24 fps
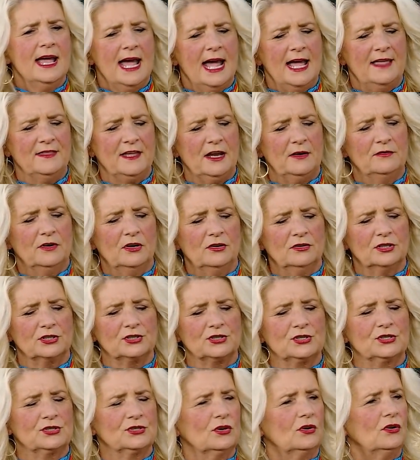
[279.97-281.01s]
And they wrote a
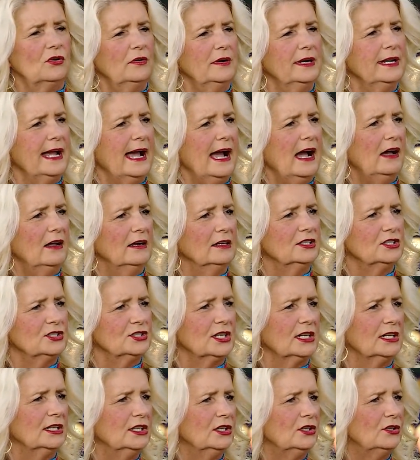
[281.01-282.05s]
story out,
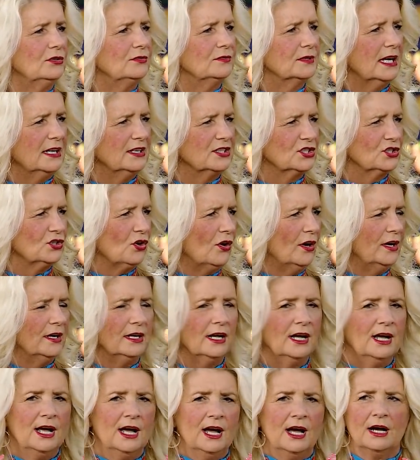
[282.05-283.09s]
just a little short
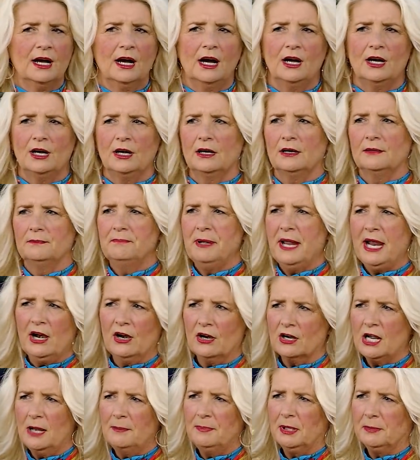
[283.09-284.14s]
uh, par-
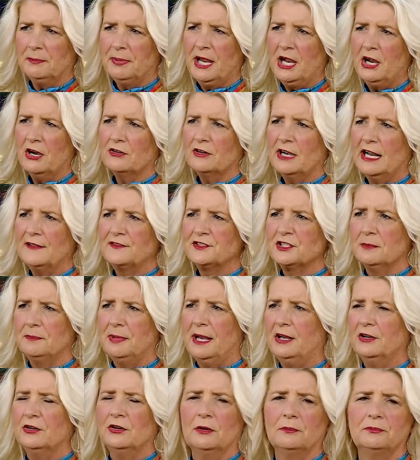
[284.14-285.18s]
couple of paragraphs
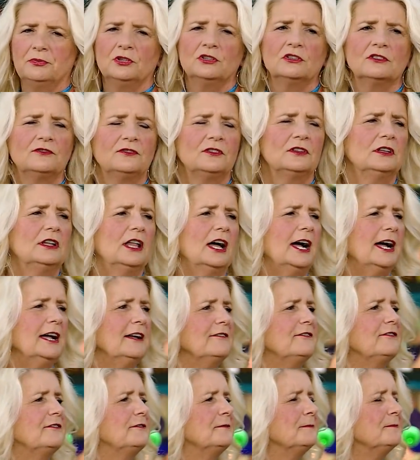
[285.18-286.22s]
about her beautiful
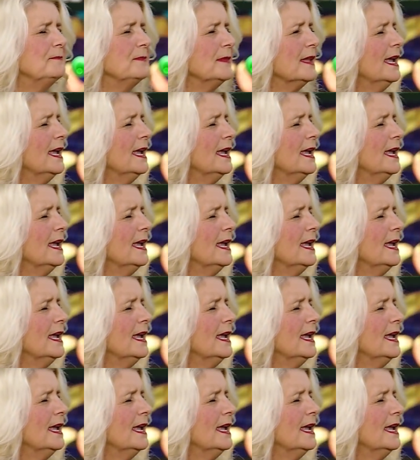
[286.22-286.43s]
life.